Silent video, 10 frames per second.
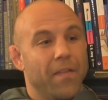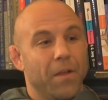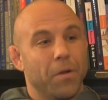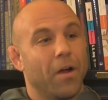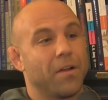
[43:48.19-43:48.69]
and
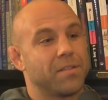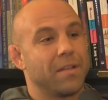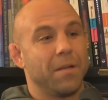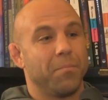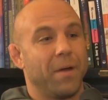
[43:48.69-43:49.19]
it would
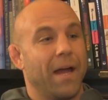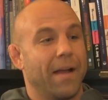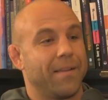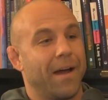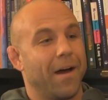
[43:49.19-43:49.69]
oscillate
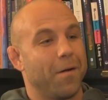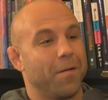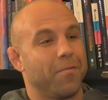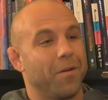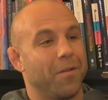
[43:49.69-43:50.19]
back to how
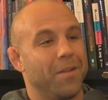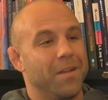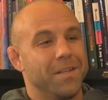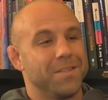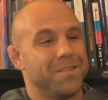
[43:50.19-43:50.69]
I felt
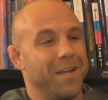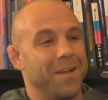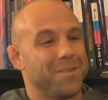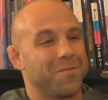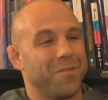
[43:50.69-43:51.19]

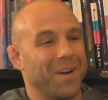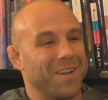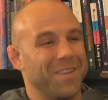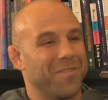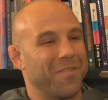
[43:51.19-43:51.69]
zen as
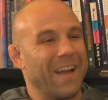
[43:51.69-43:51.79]
fuck in the